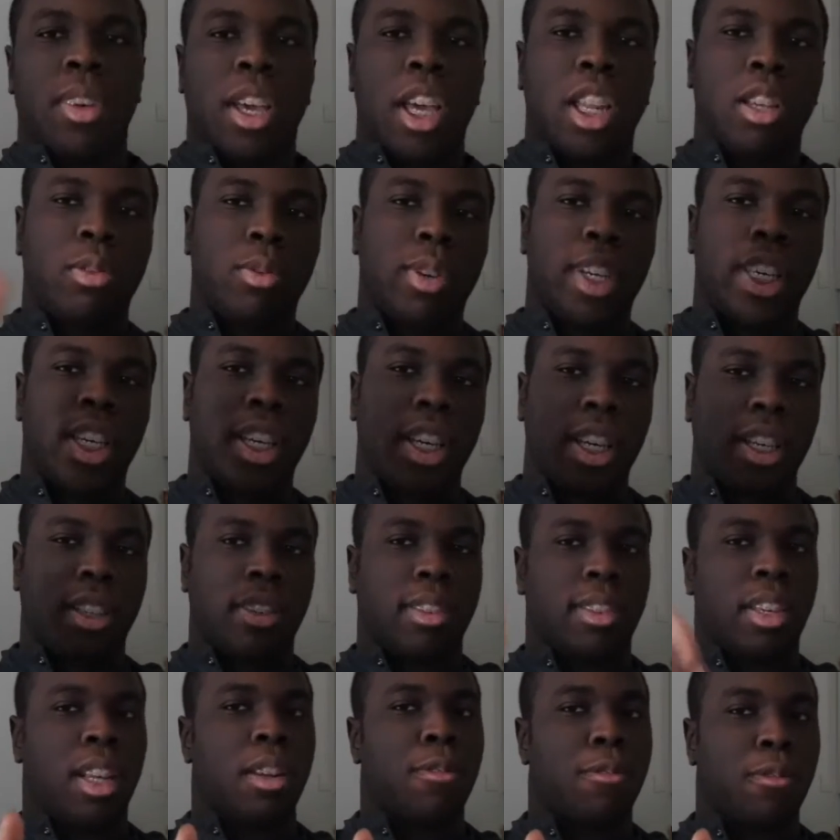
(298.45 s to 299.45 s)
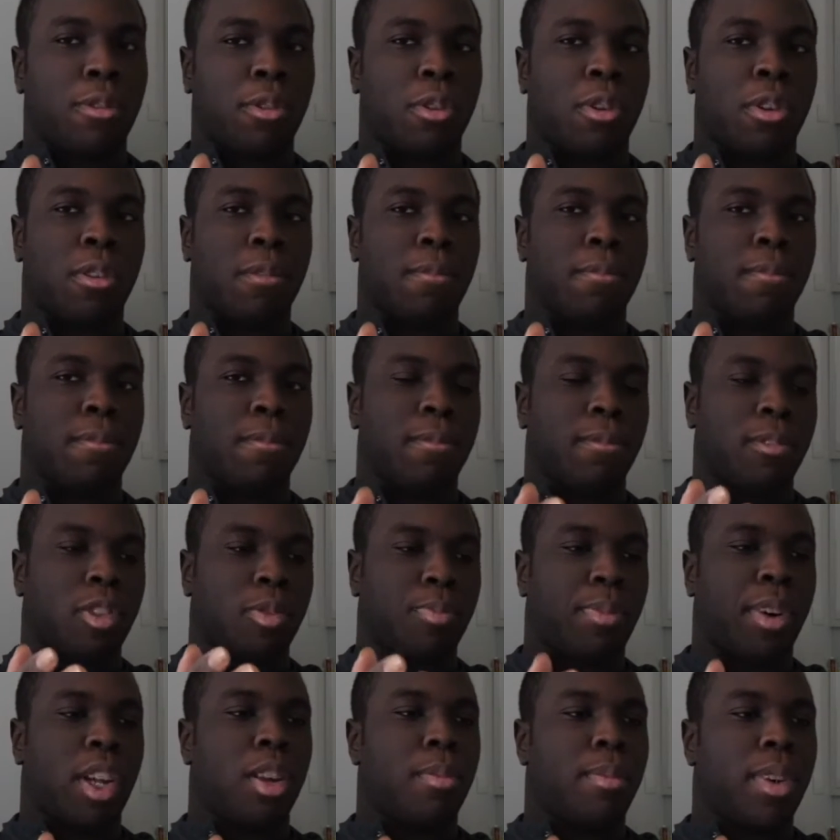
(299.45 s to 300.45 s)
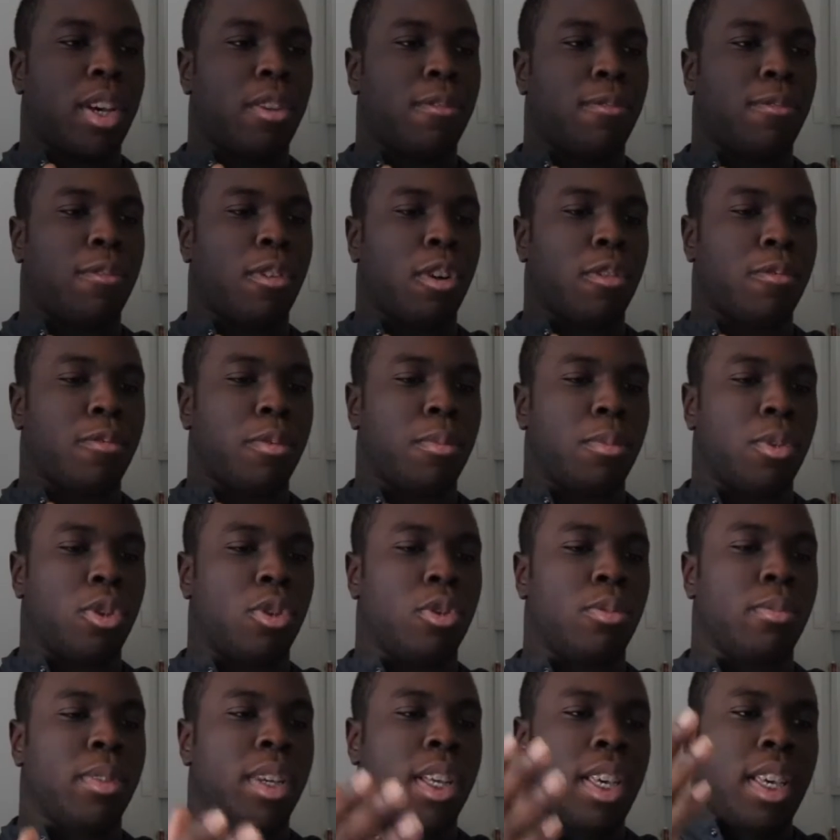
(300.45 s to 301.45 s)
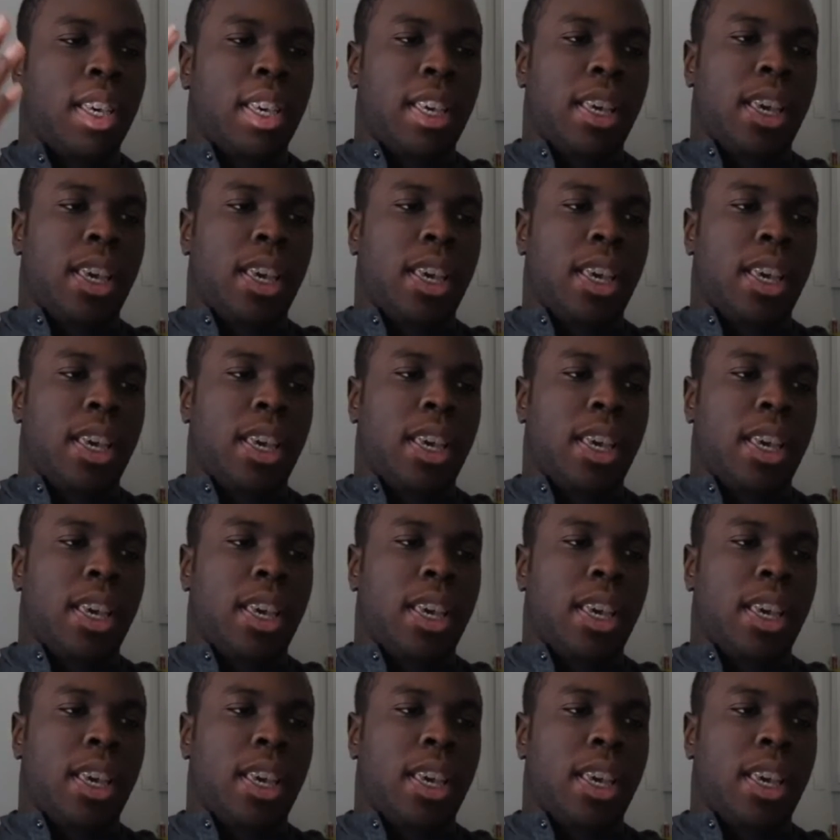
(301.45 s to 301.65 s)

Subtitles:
Anyway, excited for Spider-Man Far From Home,